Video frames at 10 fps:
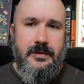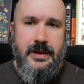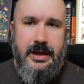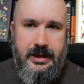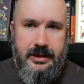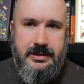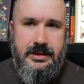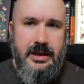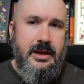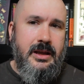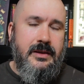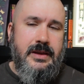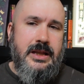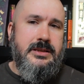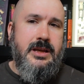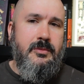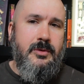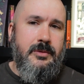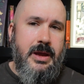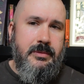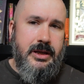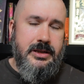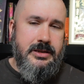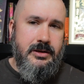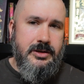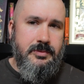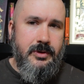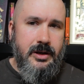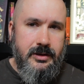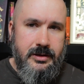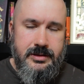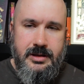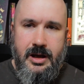things that some would maybe consider spoilers.